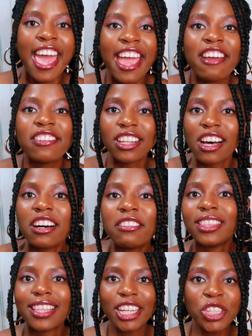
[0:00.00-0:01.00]
Hair Love.
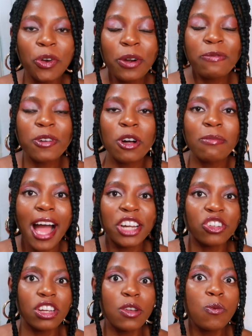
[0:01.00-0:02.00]
This short film
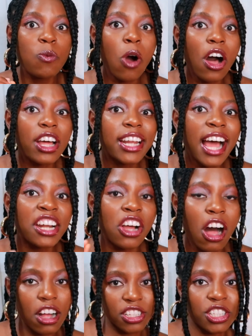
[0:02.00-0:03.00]
actually won an
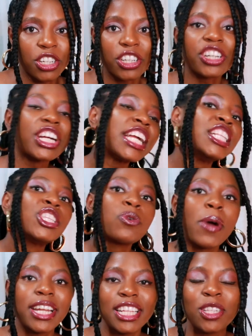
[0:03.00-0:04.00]
Oscar in
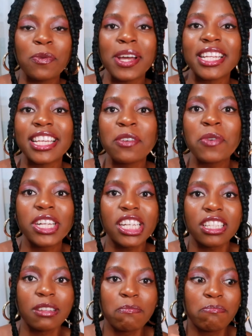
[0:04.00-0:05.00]
2020, which
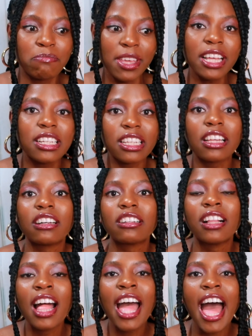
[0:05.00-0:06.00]
is a big
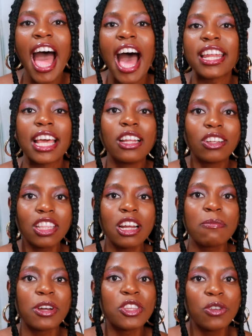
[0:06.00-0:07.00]
deal. And I looked it
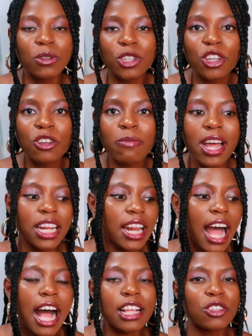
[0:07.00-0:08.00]
up on YouTube and it
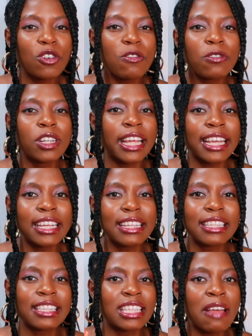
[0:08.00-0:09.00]
has over like
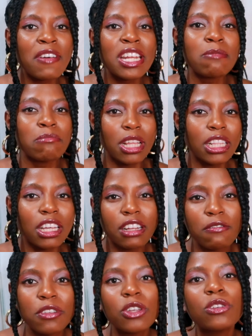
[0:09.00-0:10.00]
70
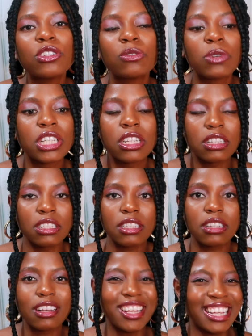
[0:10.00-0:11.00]
million views, which
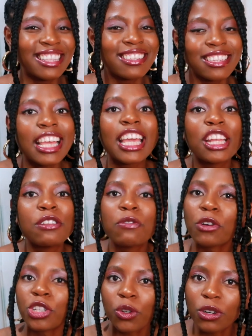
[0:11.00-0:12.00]
is insane
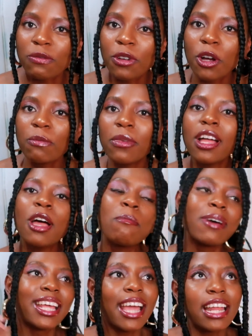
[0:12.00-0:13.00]
for a short film
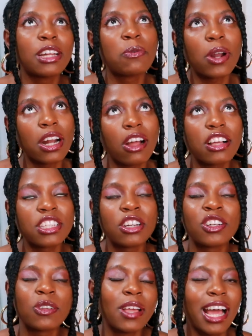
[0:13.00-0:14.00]
but again it won an
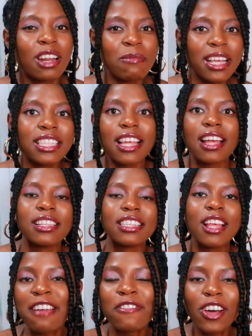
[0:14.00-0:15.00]
oscar so it kind of makes
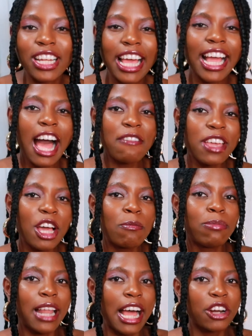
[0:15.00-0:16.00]
sense i felt like having a
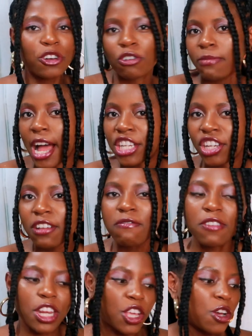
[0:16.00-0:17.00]
black girl magic
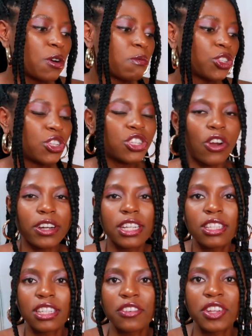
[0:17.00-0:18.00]
video to start
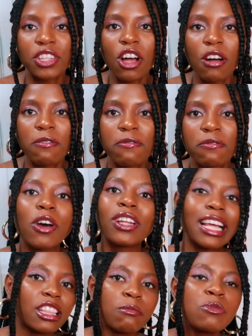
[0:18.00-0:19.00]
the series off felt
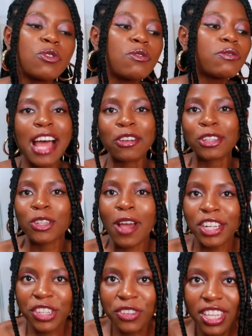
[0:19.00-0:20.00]
like the move and also
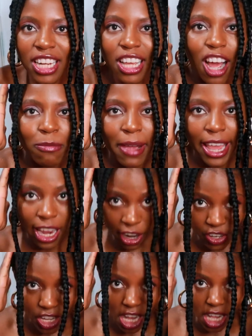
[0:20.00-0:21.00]
i just recently got my
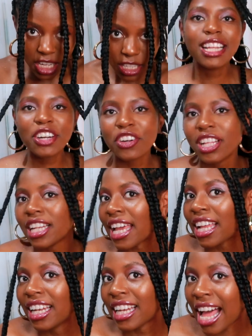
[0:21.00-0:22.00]
hair done literally
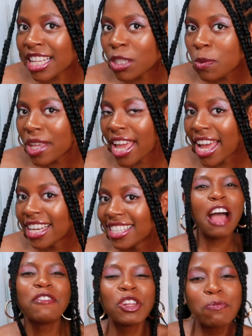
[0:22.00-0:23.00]
like last weekend
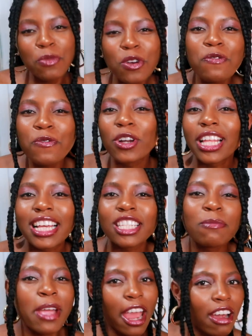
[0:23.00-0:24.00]
i'm in the mood for like
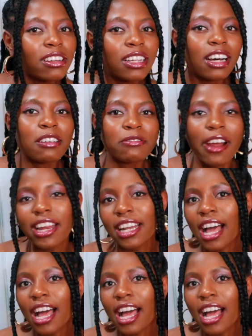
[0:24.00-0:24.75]
some hair love right